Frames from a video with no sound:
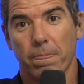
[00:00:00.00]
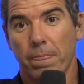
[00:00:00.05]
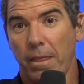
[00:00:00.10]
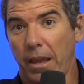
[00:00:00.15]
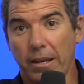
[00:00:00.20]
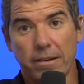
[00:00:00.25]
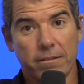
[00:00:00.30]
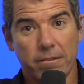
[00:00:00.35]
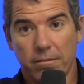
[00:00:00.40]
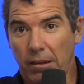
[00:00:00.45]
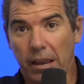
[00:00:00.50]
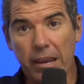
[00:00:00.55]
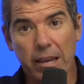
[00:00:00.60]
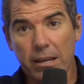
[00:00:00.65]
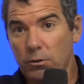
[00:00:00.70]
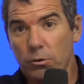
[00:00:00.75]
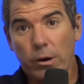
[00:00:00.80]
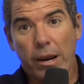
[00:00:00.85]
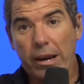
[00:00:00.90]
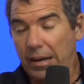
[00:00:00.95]
And hey,
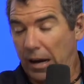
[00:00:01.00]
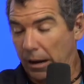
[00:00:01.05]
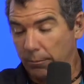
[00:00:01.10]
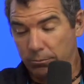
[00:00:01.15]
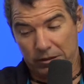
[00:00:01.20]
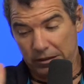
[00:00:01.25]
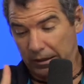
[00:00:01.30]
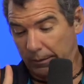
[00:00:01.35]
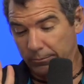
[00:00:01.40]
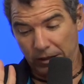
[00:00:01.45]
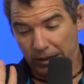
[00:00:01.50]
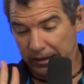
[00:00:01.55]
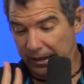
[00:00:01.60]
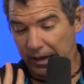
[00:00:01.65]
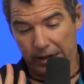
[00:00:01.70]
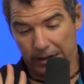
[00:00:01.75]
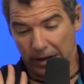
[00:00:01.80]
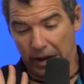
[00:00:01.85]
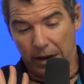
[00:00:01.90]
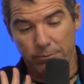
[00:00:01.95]
great. I'm
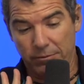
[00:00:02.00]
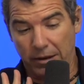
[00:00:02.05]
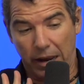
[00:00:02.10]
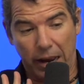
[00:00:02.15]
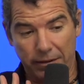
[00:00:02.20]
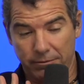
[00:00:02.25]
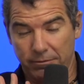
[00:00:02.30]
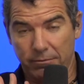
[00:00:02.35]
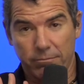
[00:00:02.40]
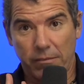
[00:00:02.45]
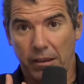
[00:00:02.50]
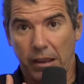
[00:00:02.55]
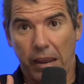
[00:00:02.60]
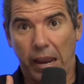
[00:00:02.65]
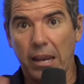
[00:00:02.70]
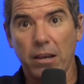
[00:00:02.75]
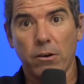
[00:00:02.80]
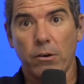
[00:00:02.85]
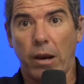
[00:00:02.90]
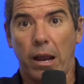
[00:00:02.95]
not
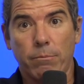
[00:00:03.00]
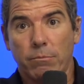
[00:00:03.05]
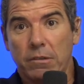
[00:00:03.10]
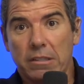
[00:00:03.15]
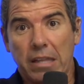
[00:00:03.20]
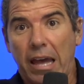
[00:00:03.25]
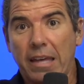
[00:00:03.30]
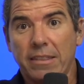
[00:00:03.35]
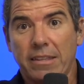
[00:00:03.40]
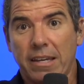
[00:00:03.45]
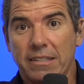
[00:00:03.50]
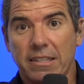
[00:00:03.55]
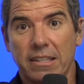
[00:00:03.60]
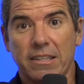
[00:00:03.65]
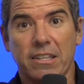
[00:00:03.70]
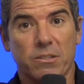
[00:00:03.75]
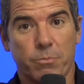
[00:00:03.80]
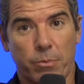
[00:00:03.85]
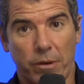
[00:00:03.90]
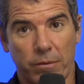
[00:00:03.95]
angry. I'm glad they did
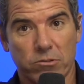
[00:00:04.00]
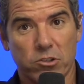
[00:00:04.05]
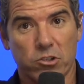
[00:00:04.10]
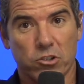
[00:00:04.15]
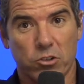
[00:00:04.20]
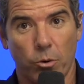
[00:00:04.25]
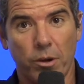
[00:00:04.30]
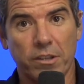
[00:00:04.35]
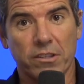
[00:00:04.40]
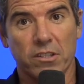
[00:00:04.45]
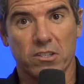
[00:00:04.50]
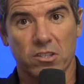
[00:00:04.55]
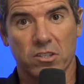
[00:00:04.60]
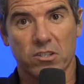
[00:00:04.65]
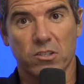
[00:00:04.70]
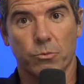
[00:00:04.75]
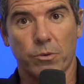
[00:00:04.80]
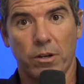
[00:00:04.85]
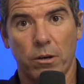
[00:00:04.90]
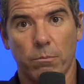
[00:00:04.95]
this, but I'm just showing this is
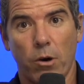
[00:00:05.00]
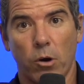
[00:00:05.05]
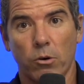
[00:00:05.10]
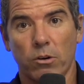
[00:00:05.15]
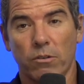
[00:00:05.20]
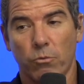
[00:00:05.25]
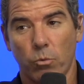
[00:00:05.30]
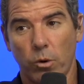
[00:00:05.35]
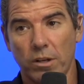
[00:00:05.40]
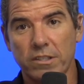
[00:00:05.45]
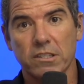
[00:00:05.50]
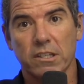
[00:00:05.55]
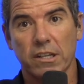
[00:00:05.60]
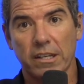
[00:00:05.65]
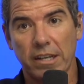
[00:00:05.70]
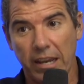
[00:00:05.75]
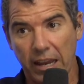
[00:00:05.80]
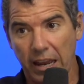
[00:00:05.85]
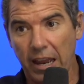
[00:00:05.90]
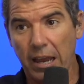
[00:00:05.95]
the real motive. What's going
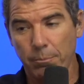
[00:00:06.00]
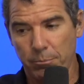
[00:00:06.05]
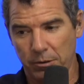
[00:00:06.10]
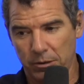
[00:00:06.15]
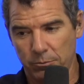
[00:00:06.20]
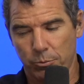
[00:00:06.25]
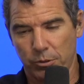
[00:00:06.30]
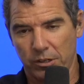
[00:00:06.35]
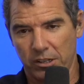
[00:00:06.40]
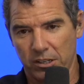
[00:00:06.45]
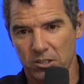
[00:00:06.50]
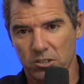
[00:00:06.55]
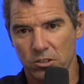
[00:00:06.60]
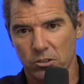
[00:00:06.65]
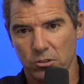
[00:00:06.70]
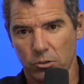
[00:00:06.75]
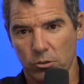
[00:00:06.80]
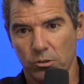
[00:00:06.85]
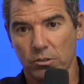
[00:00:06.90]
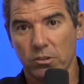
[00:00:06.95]
to happen pretty
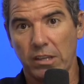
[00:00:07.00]
soon?